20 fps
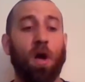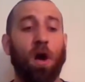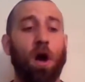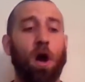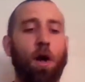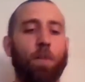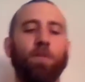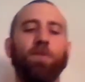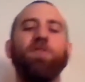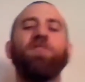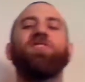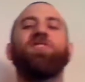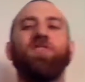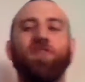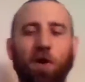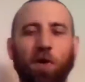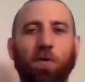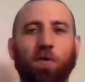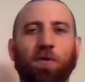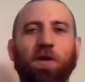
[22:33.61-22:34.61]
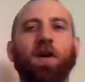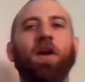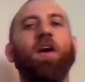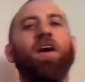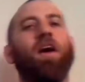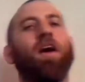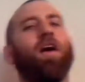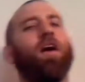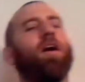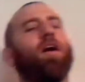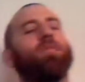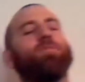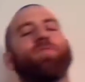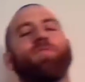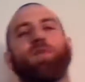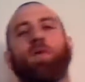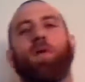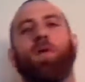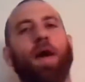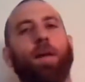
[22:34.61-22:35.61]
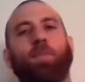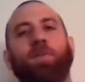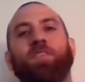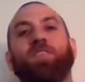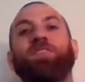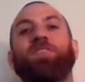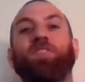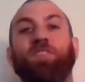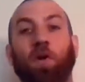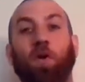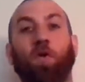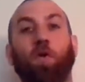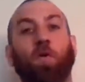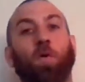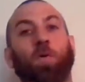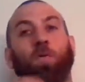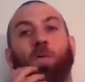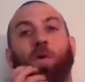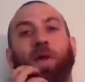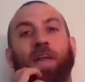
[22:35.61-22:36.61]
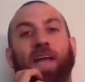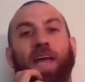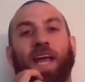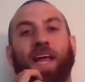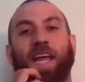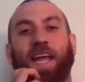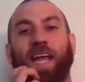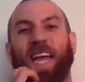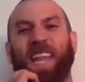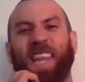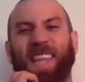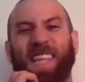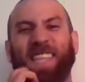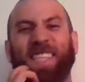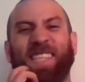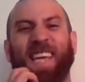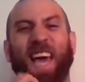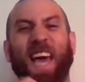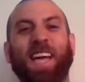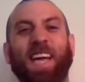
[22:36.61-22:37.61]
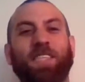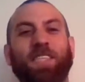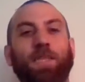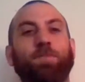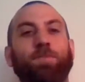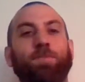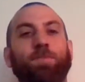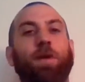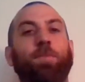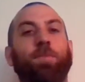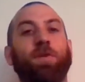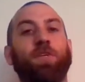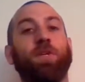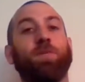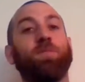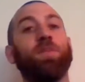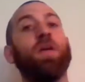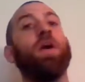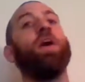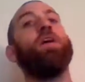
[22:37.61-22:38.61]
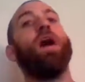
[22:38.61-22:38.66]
But the Skulk, I'm so happy the Skulk would win it and get the tag team championships.